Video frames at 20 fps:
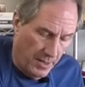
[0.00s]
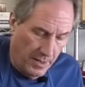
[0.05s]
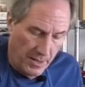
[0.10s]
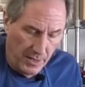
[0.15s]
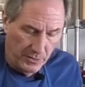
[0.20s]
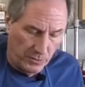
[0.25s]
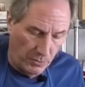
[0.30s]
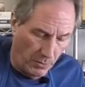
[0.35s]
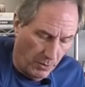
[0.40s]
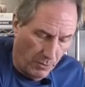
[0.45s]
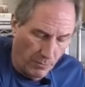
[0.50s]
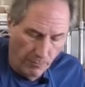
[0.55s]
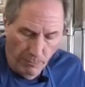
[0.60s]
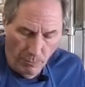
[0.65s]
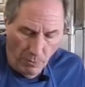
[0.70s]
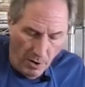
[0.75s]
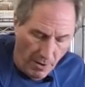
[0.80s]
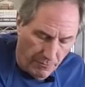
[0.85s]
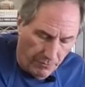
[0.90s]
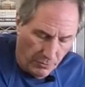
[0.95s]
that sort of
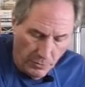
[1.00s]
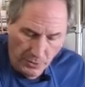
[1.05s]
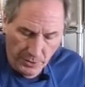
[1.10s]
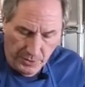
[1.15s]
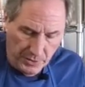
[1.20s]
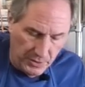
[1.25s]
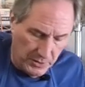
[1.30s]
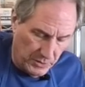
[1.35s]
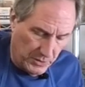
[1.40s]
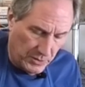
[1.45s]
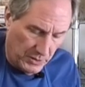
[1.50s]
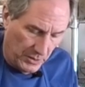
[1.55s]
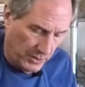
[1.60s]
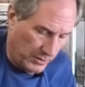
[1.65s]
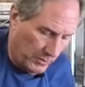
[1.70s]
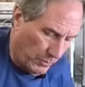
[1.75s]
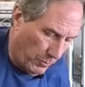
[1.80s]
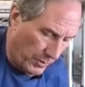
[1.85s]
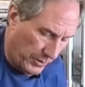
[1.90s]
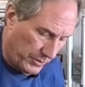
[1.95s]
rough look is,
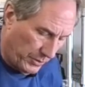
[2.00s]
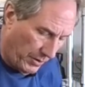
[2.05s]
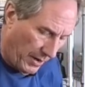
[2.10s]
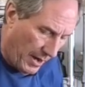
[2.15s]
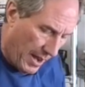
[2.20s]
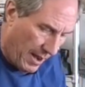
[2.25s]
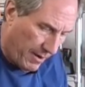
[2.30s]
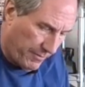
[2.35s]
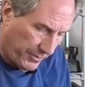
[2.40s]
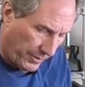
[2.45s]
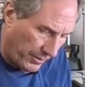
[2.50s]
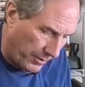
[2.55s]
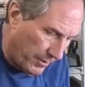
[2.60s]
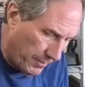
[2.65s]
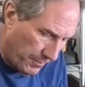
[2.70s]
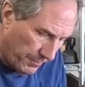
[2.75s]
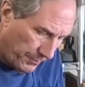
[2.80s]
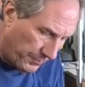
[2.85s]
is what you're after.